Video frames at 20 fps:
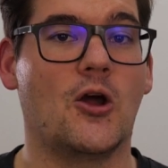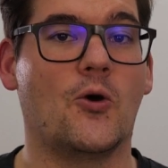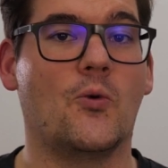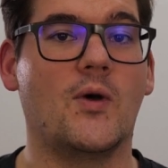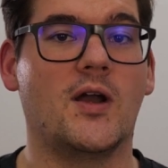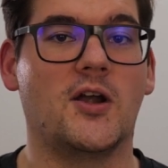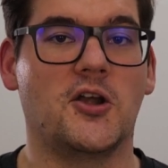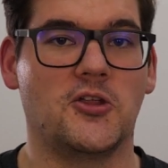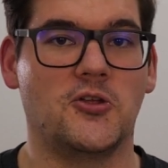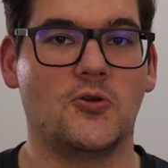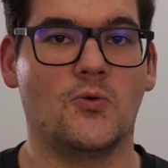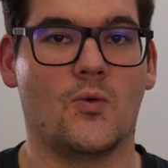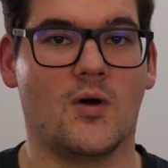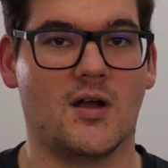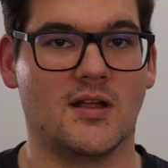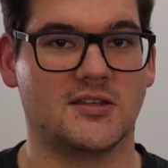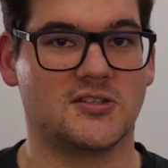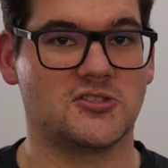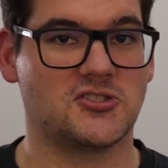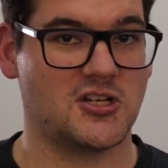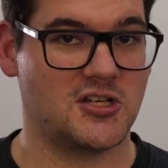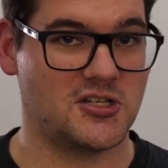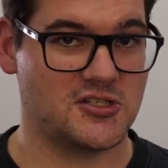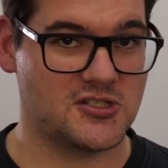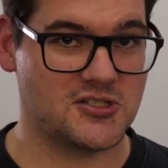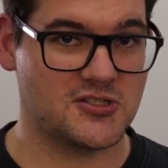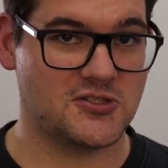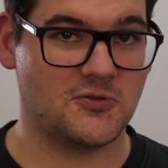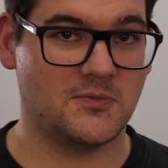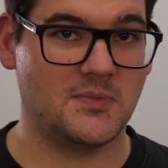where you want
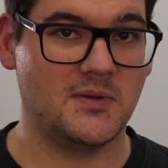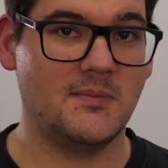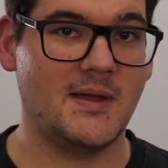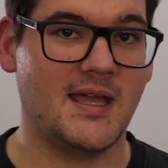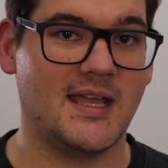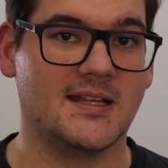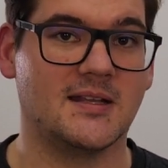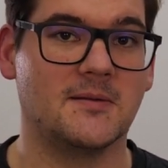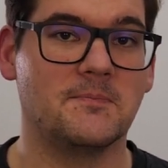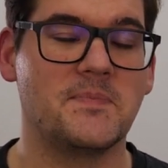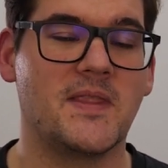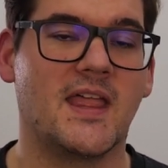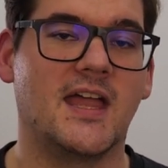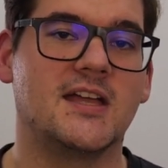changes to be made.